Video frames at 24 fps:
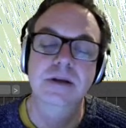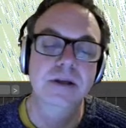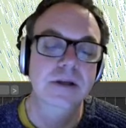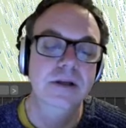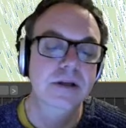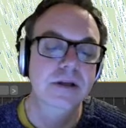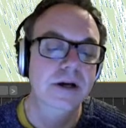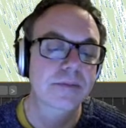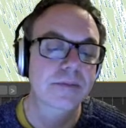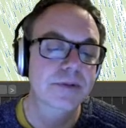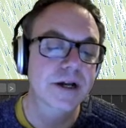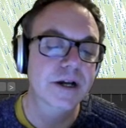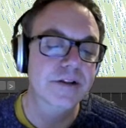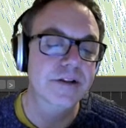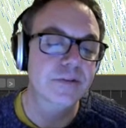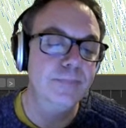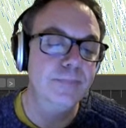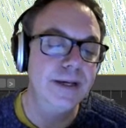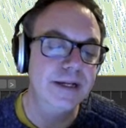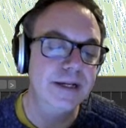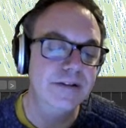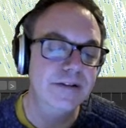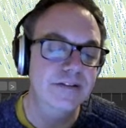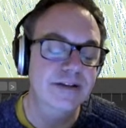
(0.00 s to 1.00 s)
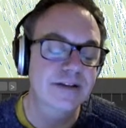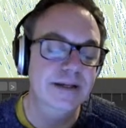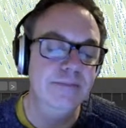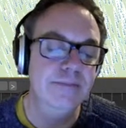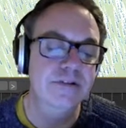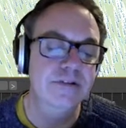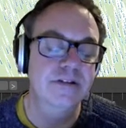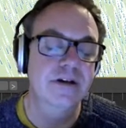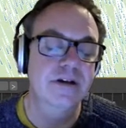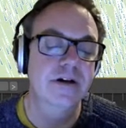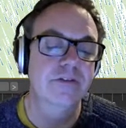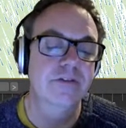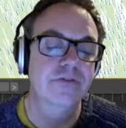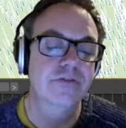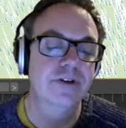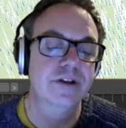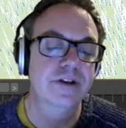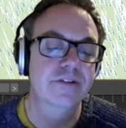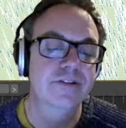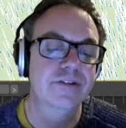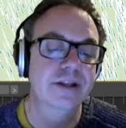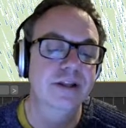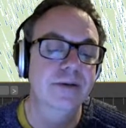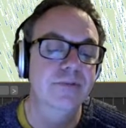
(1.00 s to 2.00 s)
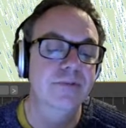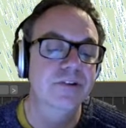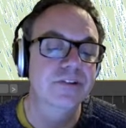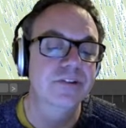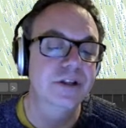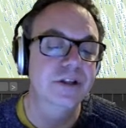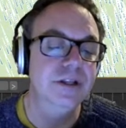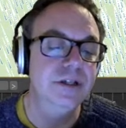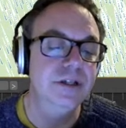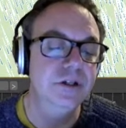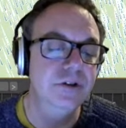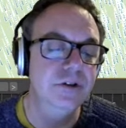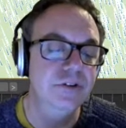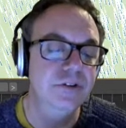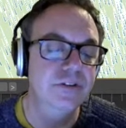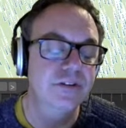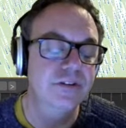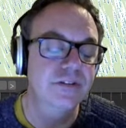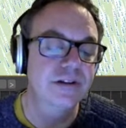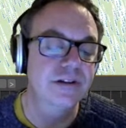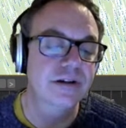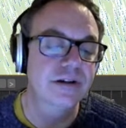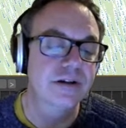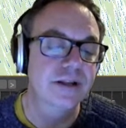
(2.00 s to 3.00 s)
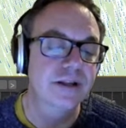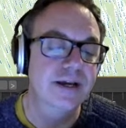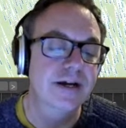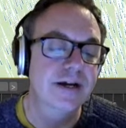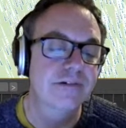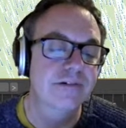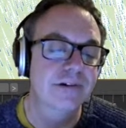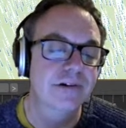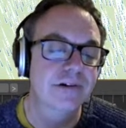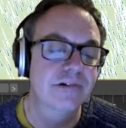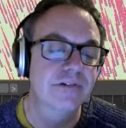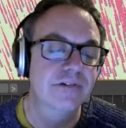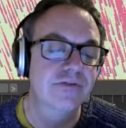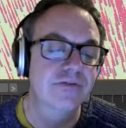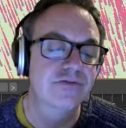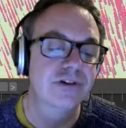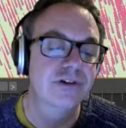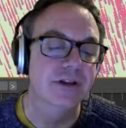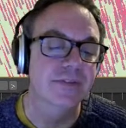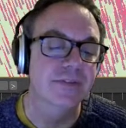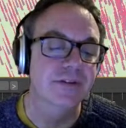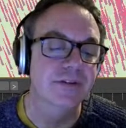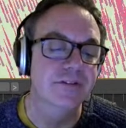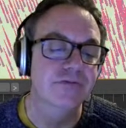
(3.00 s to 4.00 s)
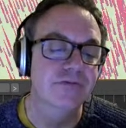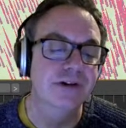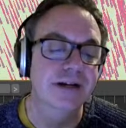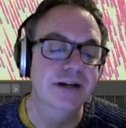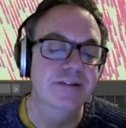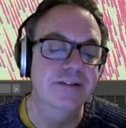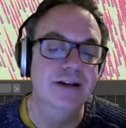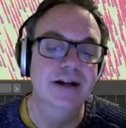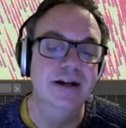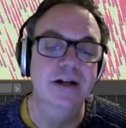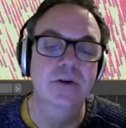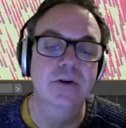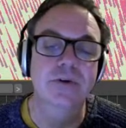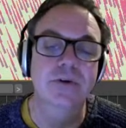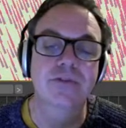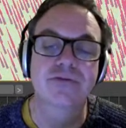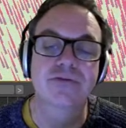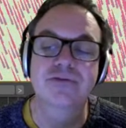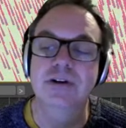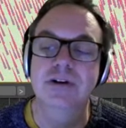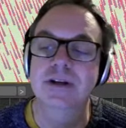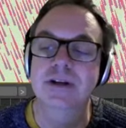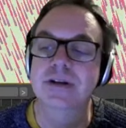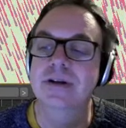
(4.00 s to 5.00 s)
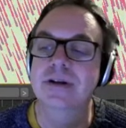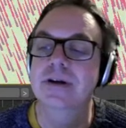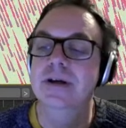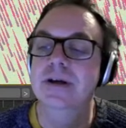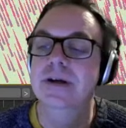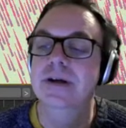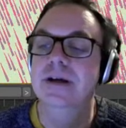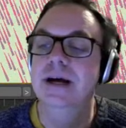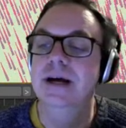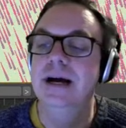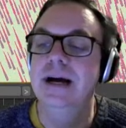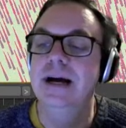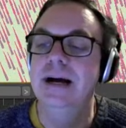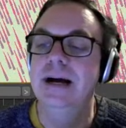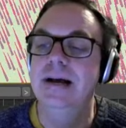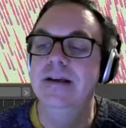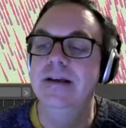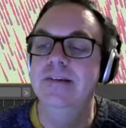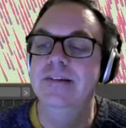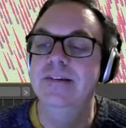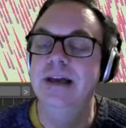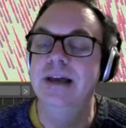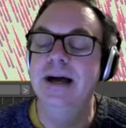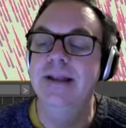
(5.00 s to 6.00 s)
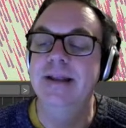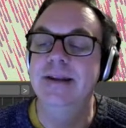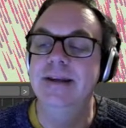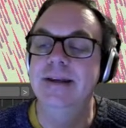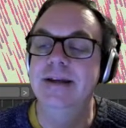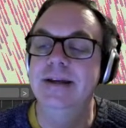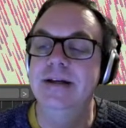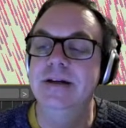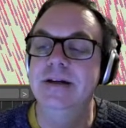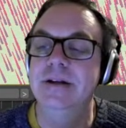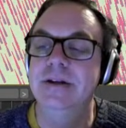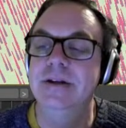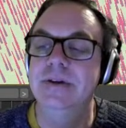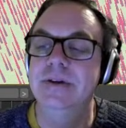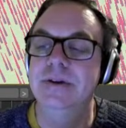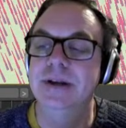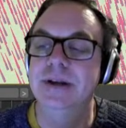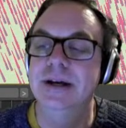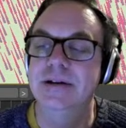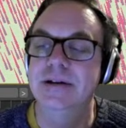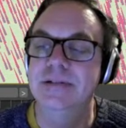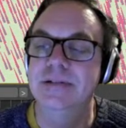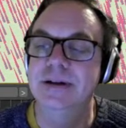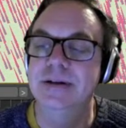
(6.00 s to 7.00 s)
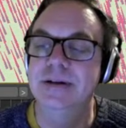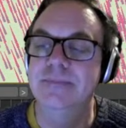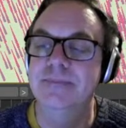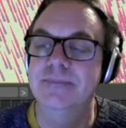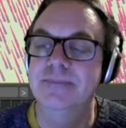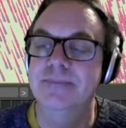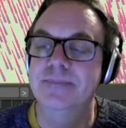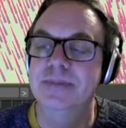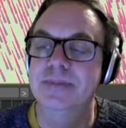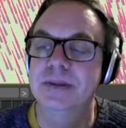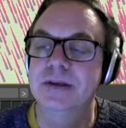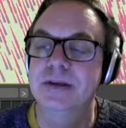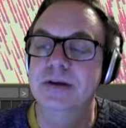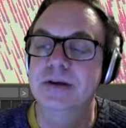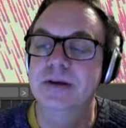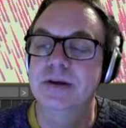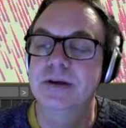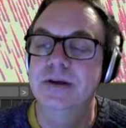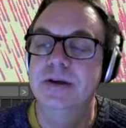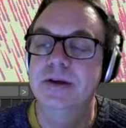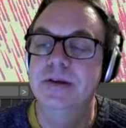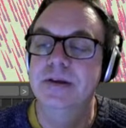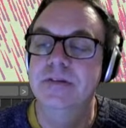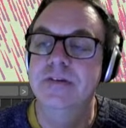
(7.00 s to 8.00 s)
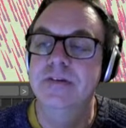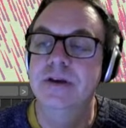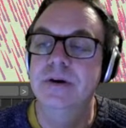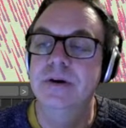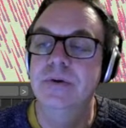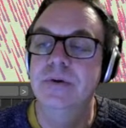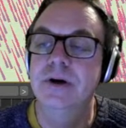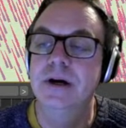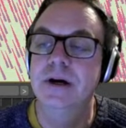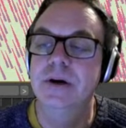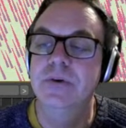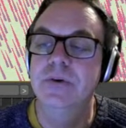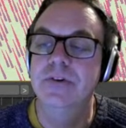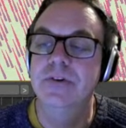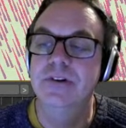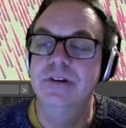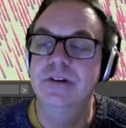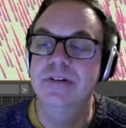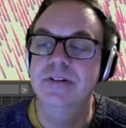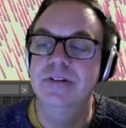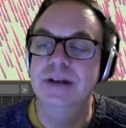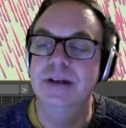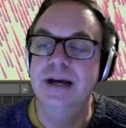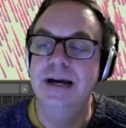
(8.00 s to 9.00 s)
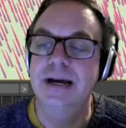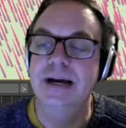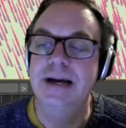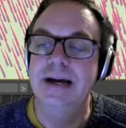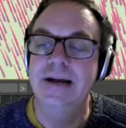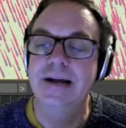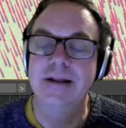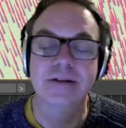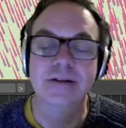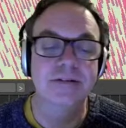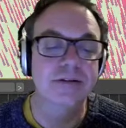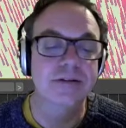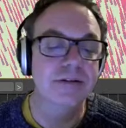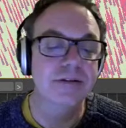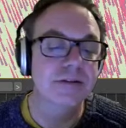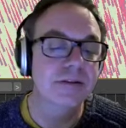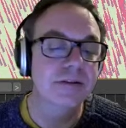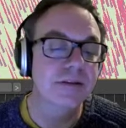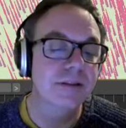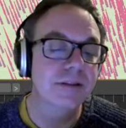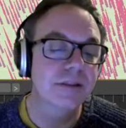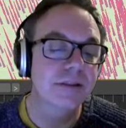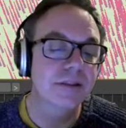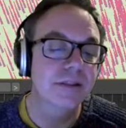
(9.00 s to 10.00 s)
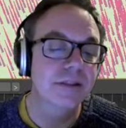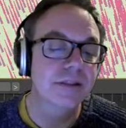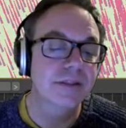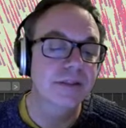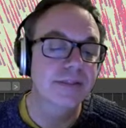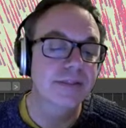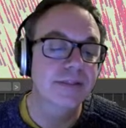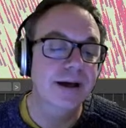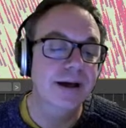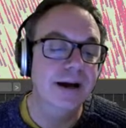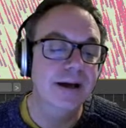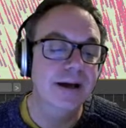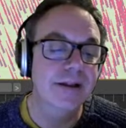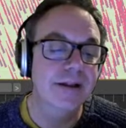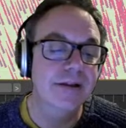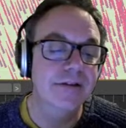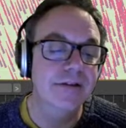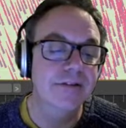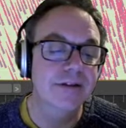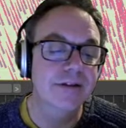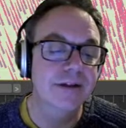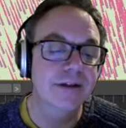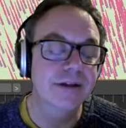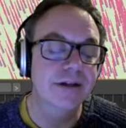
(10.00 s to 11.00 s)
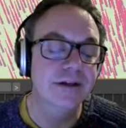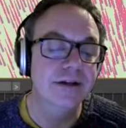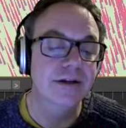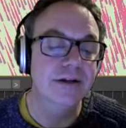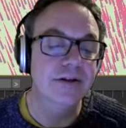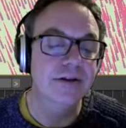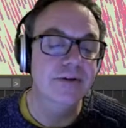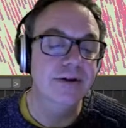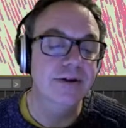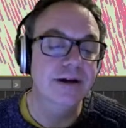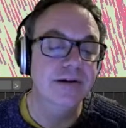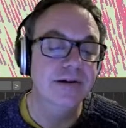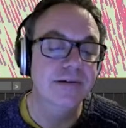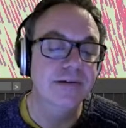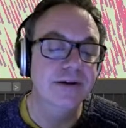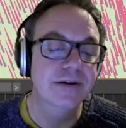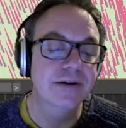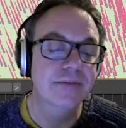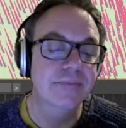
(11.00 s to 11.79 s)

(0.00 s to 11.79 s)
I'm going to pick the same surface, and I'm just going to use this little area in front, this rectangle in front, as an include area. So I'll just add that as an include area.